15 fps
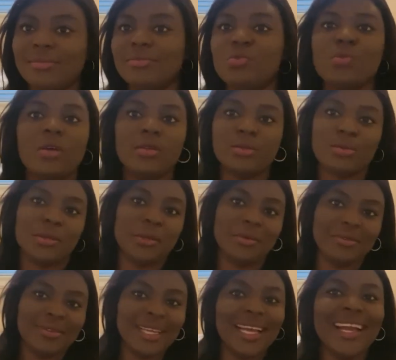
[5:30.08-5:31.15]
Who else would know?
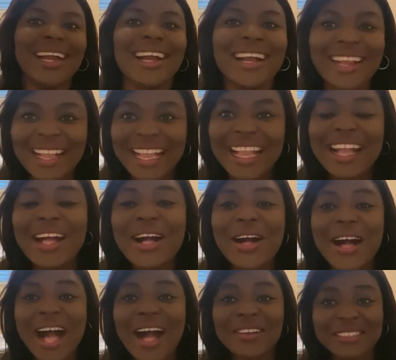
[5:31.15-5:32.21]

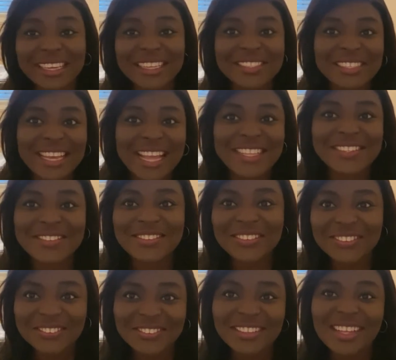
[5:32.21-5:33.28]
I'll let you guys
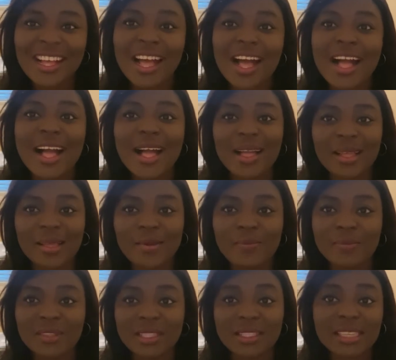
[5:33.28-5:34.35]
know
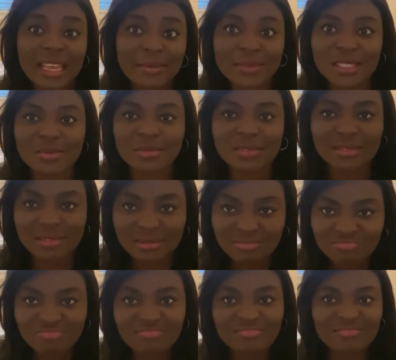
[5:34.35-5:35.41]
the timetable
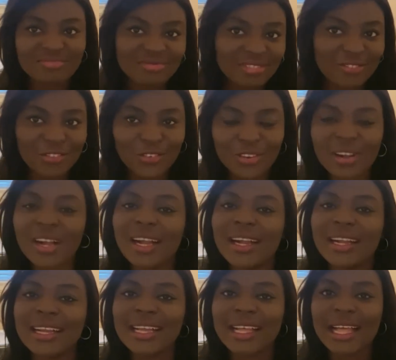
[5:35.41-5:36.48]
for
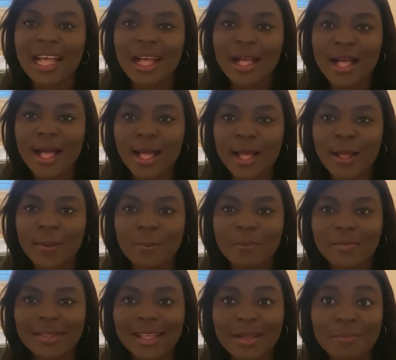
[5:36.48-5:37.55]
my
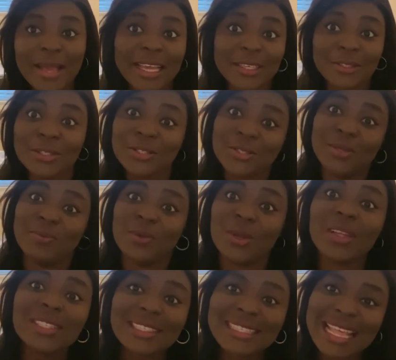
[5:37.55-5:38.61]
YouTube
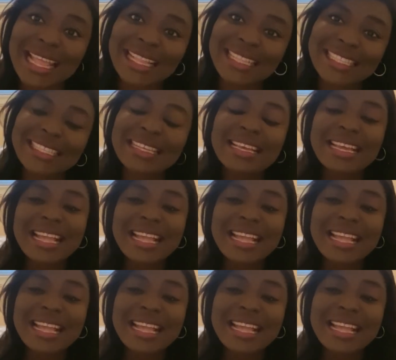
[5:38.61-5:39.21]
content.